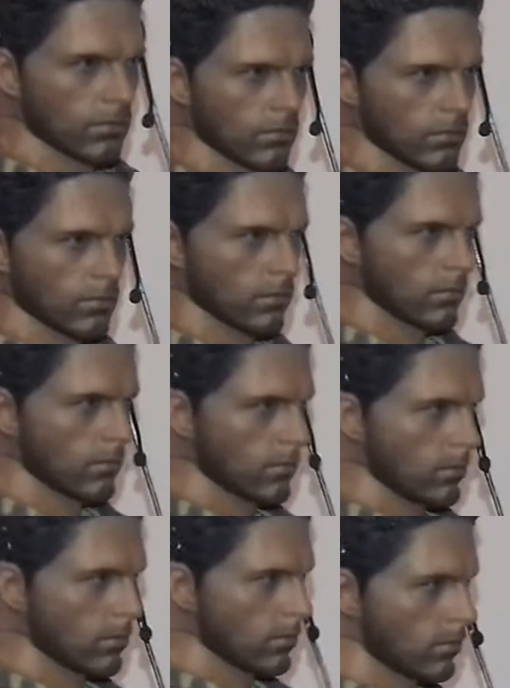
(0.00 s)
get a new head
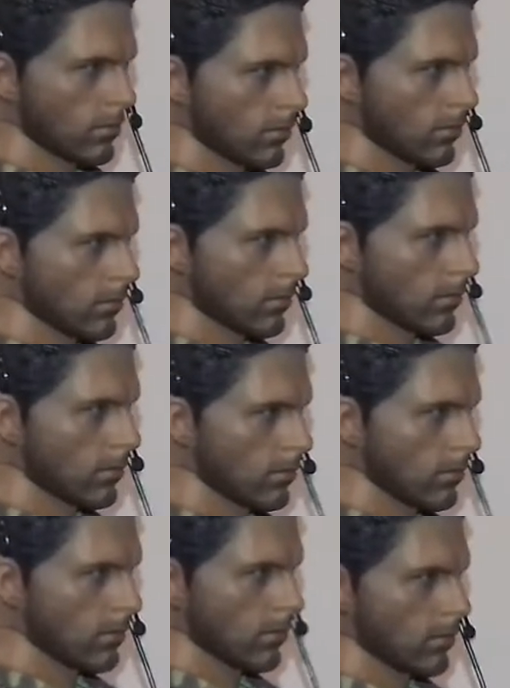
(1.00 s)
sculpt and you've got
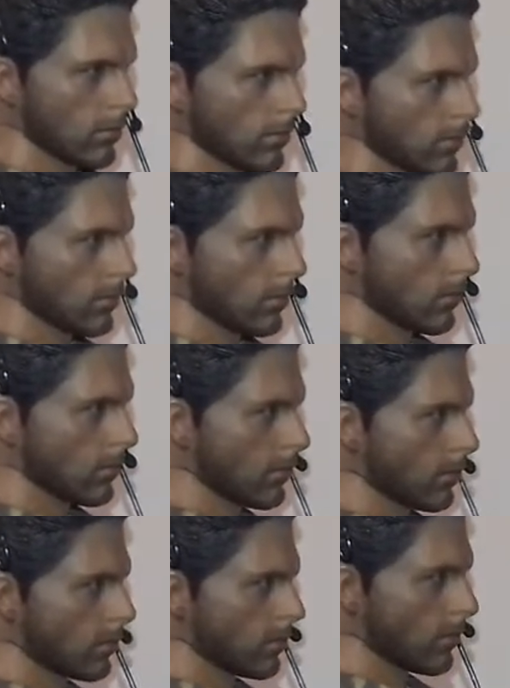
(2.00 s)
a
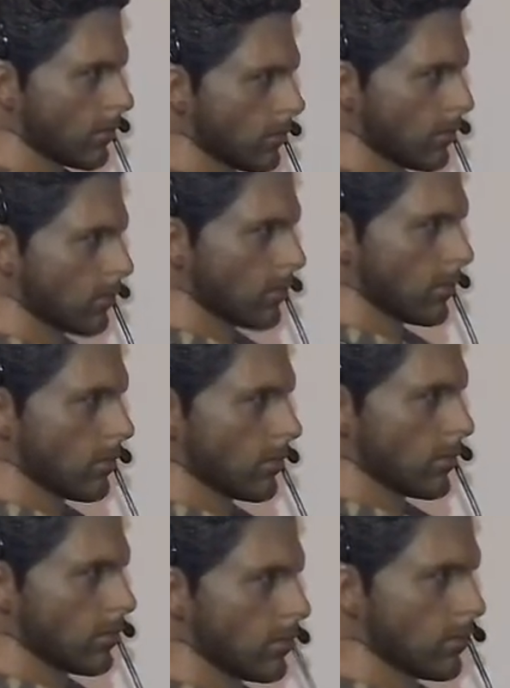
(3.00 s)
really nice Ripley from
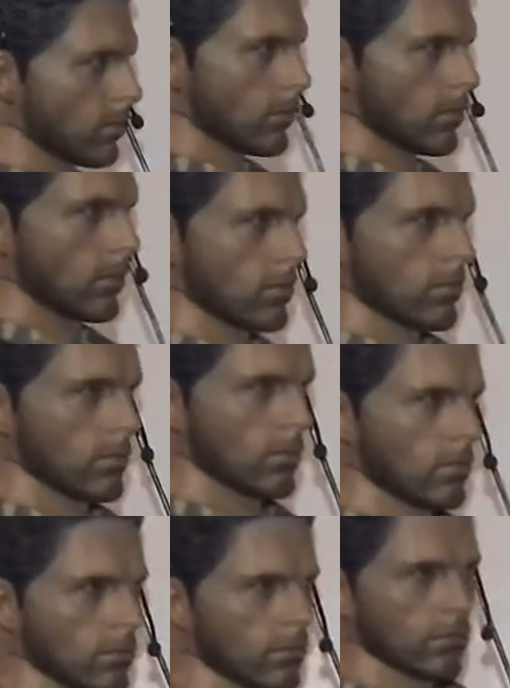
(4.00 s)
Aliens. But anyway,
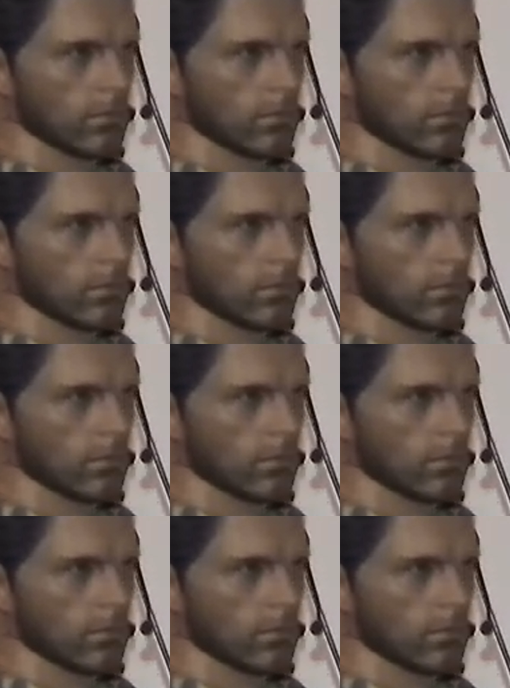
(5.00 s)
this is